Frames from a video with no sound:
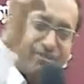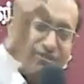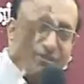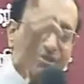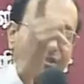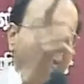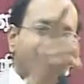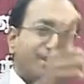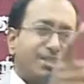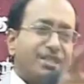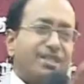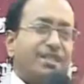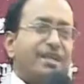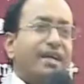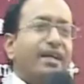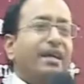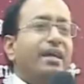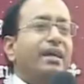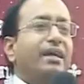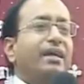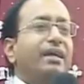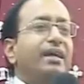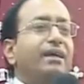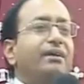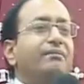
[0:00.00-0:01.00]
of your
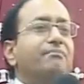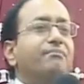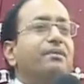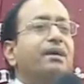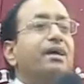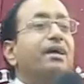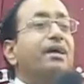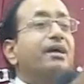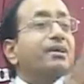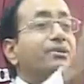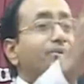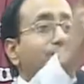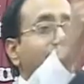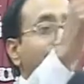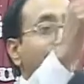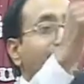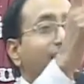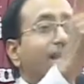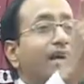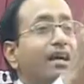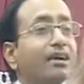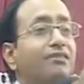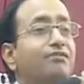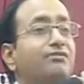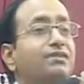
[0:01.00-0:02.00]
shame, you shall
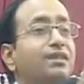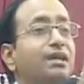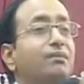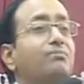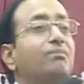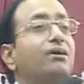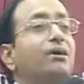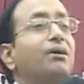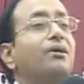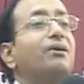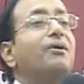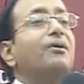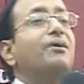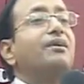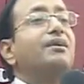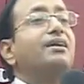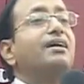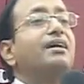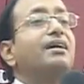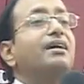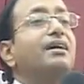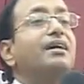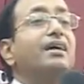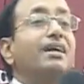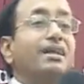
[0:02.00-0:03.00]
have double honor.
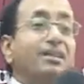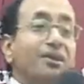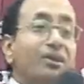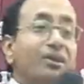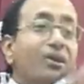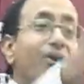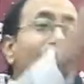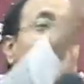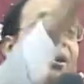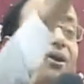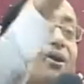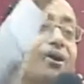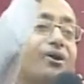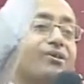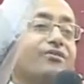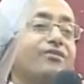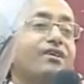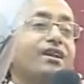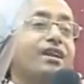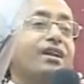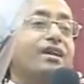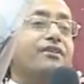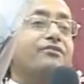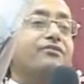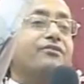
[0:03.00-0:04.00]
The Lord
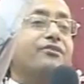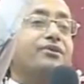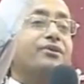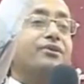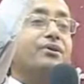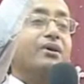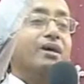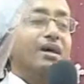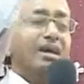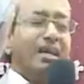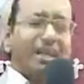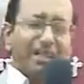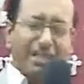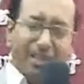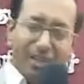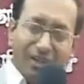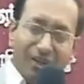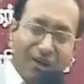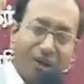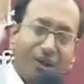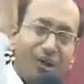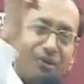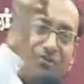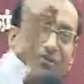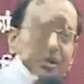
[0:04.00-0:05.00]
will lift you. The
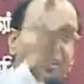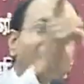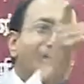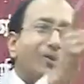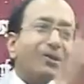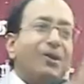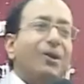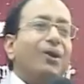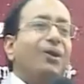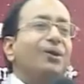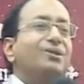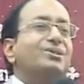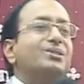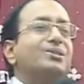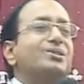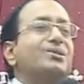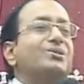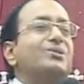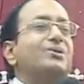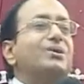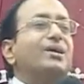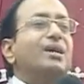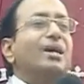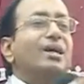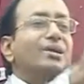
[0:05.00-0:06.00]
Lord will cause
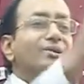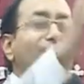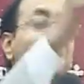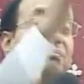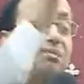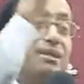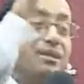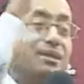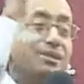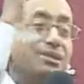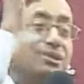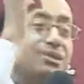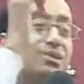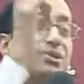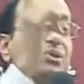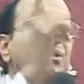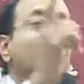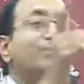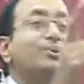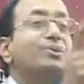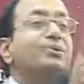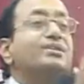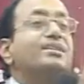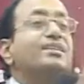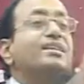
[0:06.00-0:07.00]
you to be a
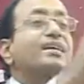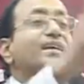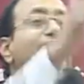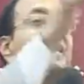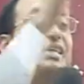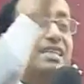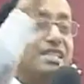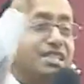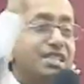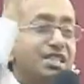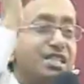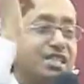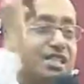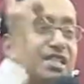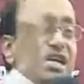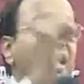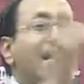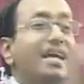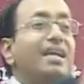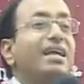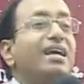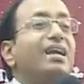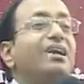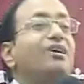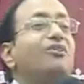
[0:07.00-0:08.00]
source, a
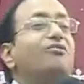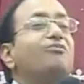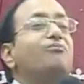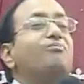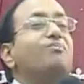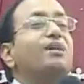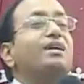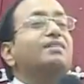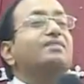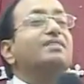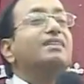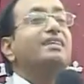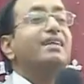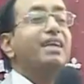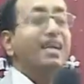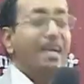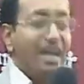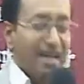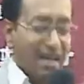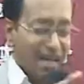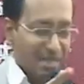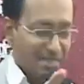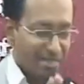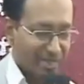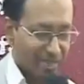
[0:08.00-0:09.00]
channel of blessing
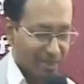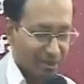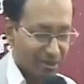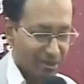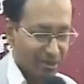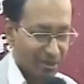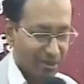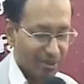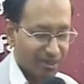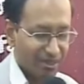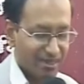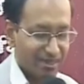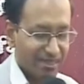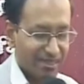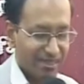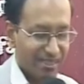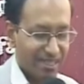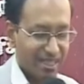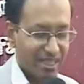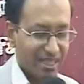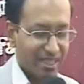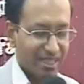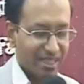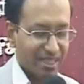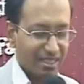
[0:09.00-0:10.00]
as He caused
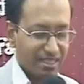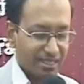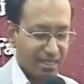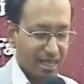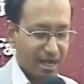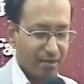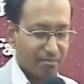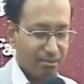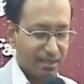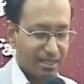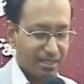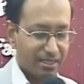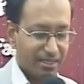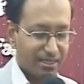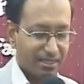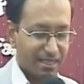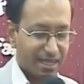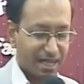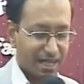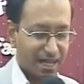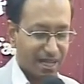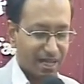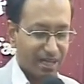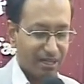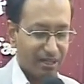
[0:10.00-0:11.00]
Jabez.
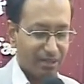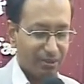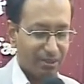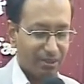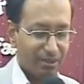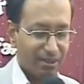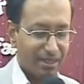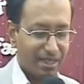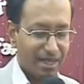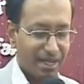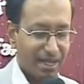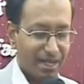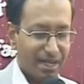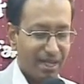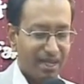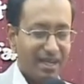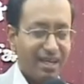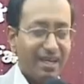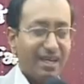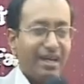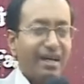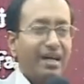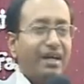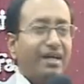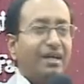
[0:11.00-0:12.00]
Hallelujah.
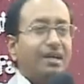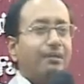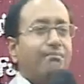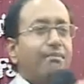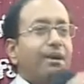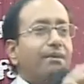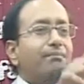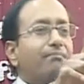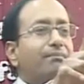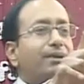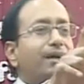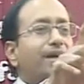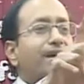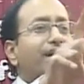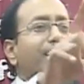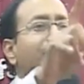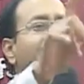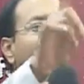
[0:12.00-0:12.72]
Remember,